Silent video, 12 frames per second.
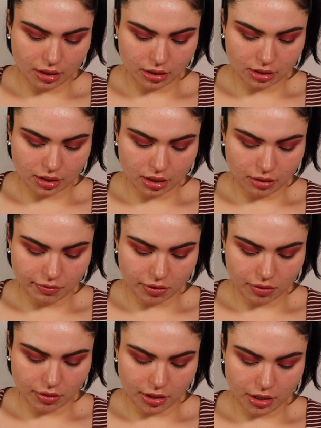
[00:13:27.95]
That's kind of
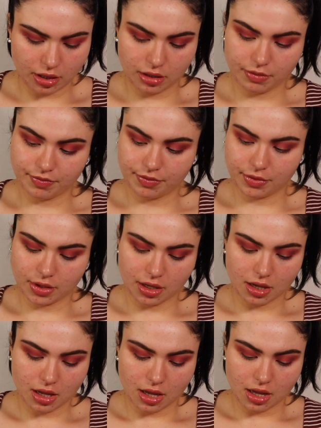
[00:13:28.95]
annoying.
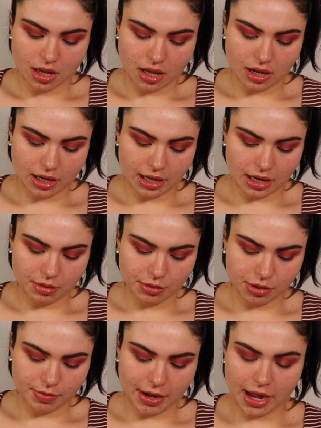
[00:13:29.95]
And again, I'm
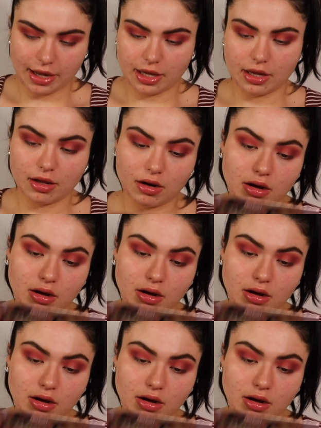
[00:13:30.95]
just packing it